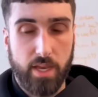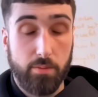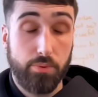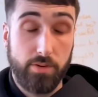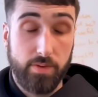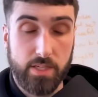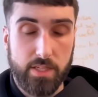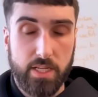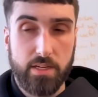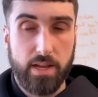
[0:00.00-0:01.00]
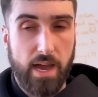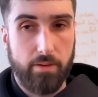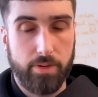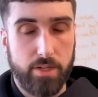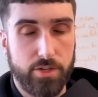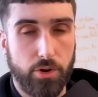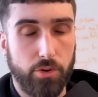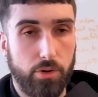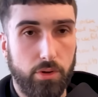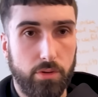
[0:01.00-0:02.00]
previously didn't have an
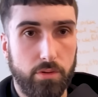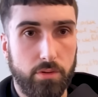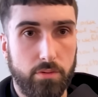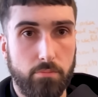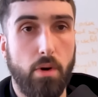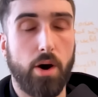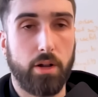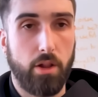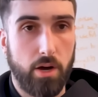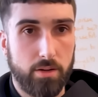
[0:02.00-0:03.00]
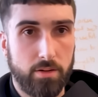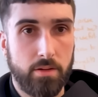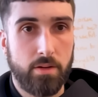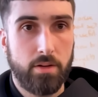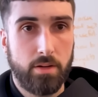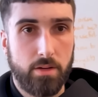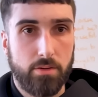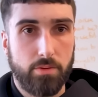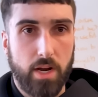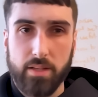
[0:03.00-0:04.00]
internal monologue,
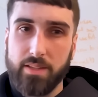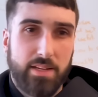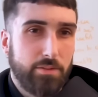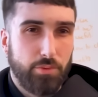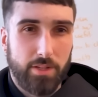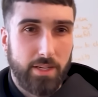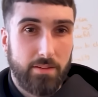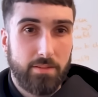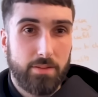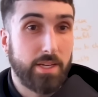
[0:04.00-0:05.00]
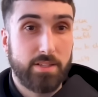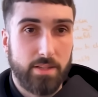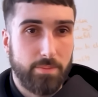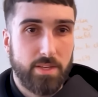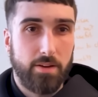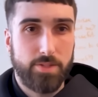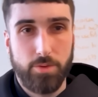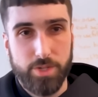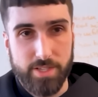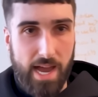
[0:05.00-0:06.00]
right? Like they didn't really think to themselves. You
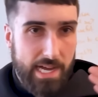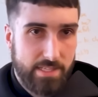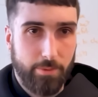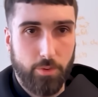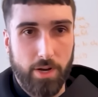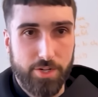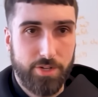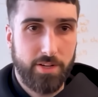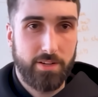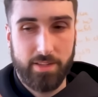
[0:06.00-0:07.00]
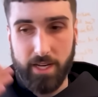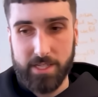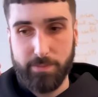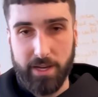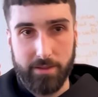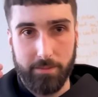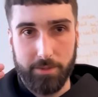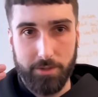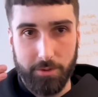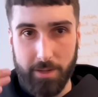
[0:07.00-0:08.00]
would just ask them a question and then expect them
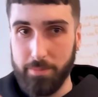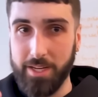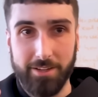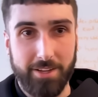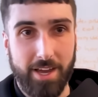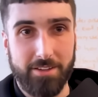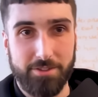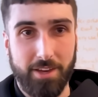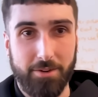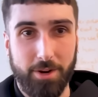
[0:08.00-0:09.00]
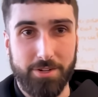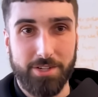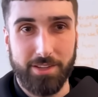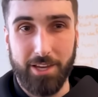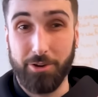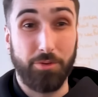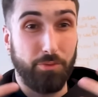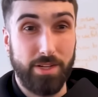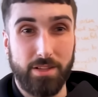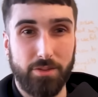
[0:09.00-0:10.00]
to immediately answer that question. They couldn't
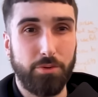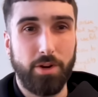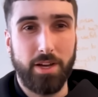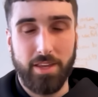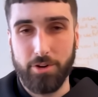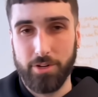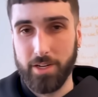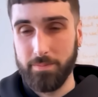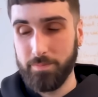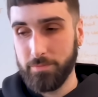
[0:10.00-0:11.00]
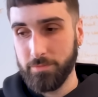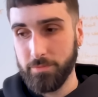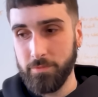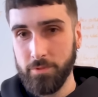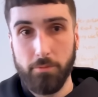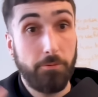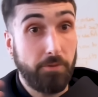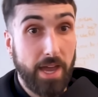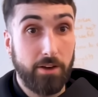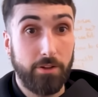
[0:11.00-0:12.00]
reason through it. They couldn't
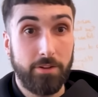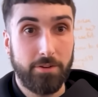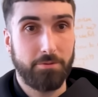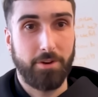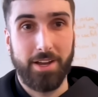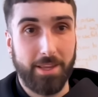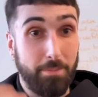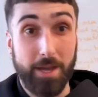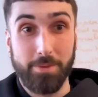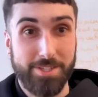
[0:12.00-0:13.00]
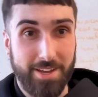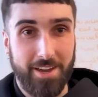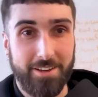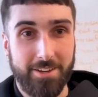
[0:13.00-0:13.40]
fail, right? Like make a mistake,